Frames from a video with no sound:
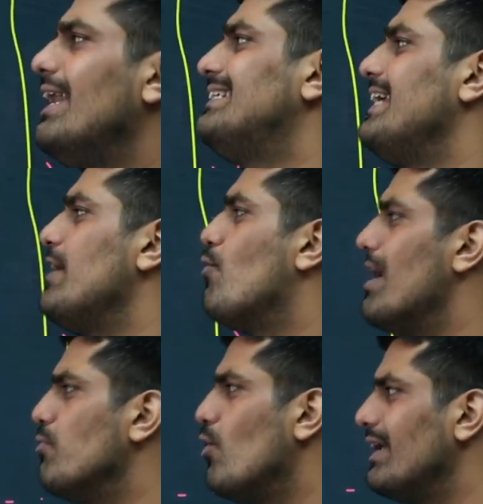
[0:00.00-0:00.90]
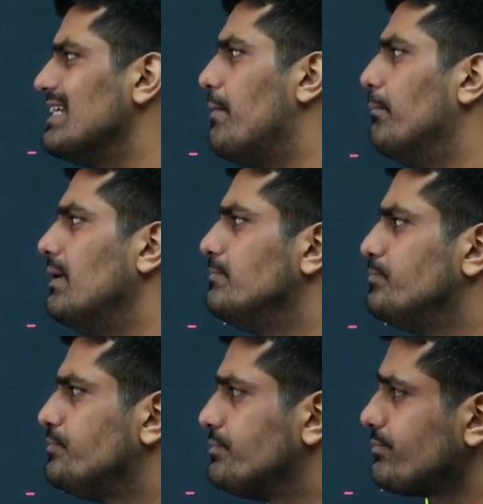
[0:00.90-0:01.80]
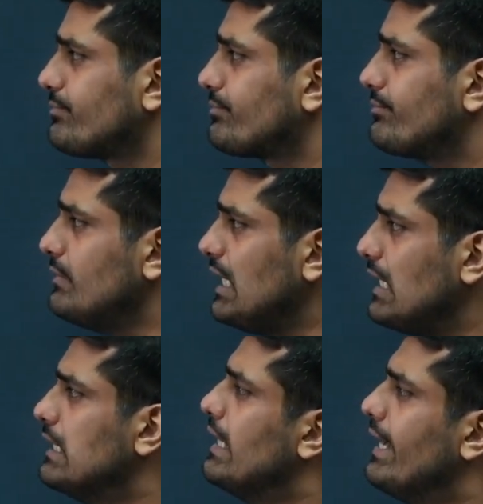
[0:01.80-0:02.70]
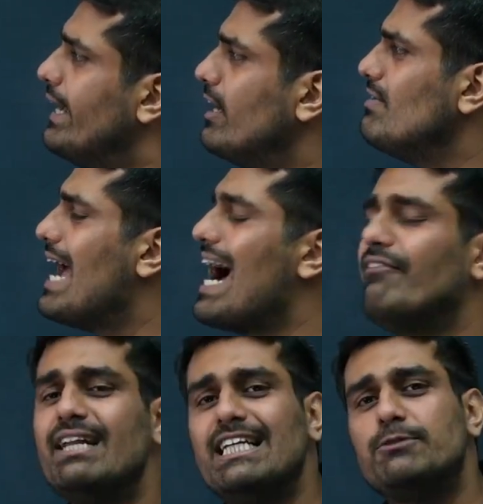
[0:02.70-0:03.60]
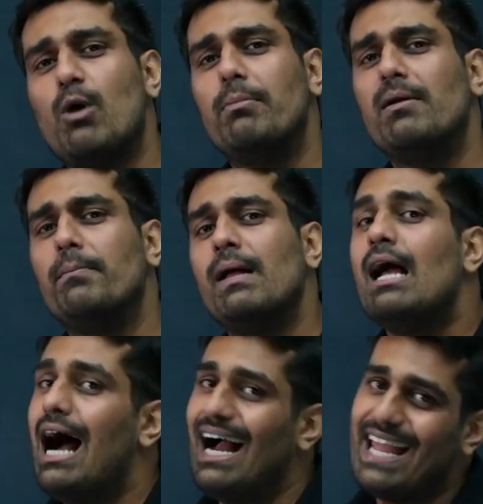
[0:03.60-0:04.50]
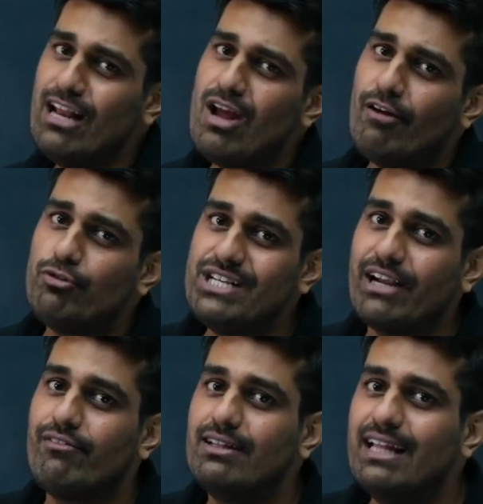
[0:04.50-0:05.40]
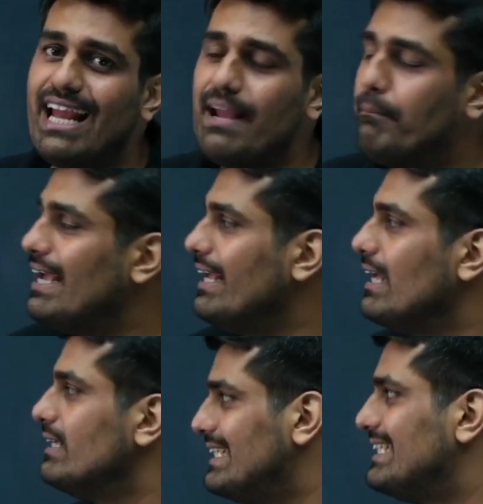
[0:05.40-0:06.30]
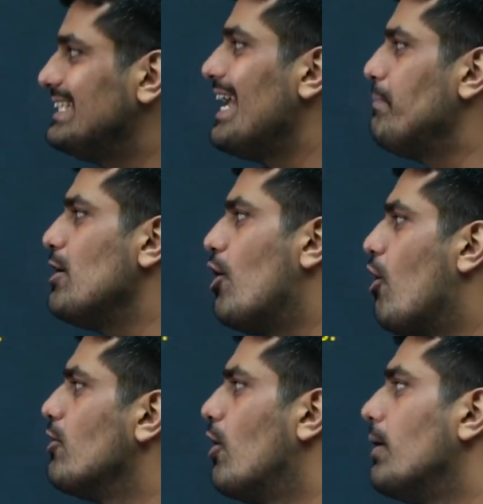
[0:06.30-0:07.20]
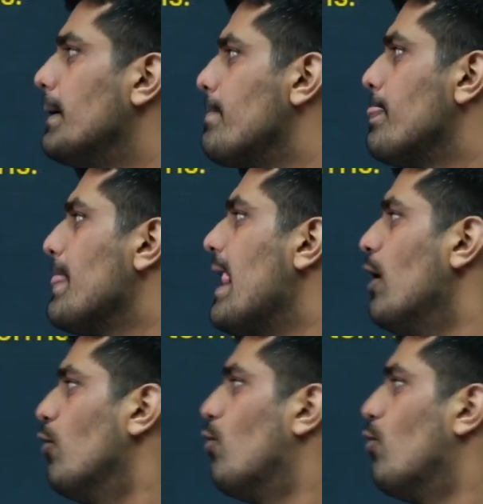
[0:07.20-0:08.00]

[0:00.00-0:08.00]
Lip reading: take one more example. Here we have the next problem. Again, you have to check whether the AP, this is AP or not. What